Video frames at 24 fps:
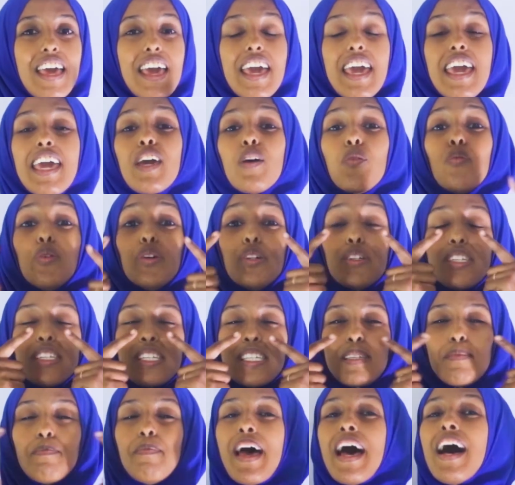It will
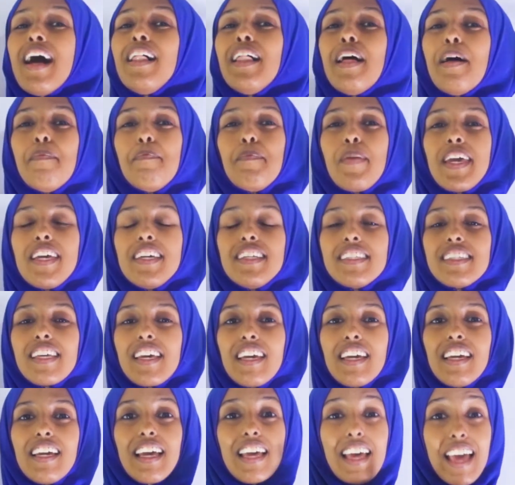smell
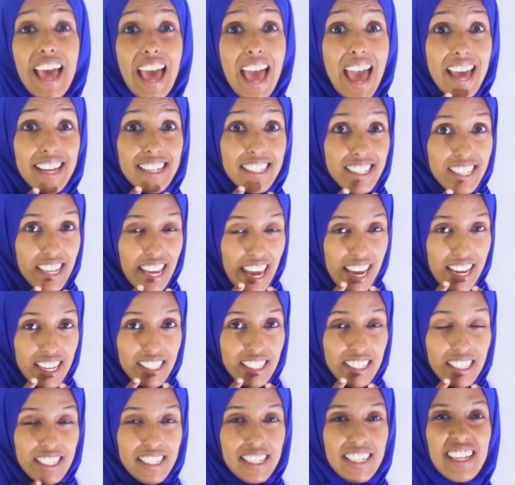amazing and
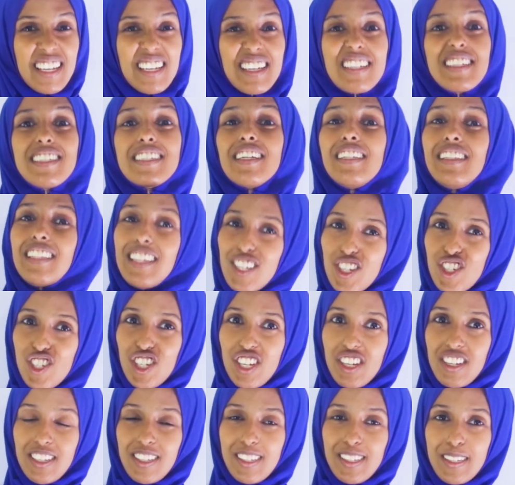taste
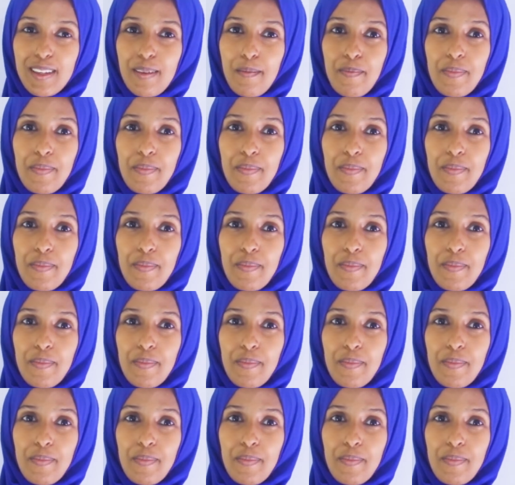delicious.